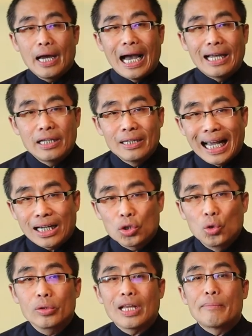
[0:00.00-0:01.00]
I'd
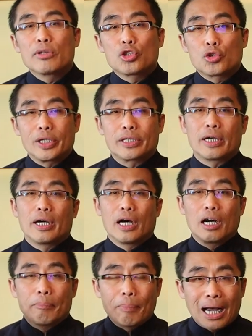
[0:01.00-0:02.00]
like to demonstrate
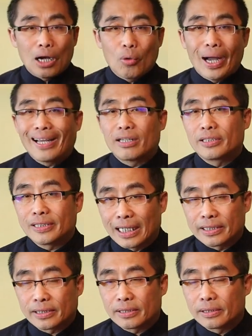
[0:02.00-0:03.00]
a Ba Gua
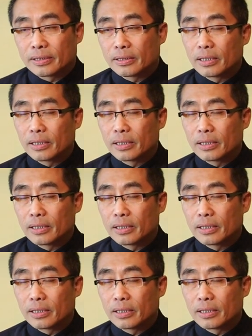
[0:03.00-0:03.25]
exercise.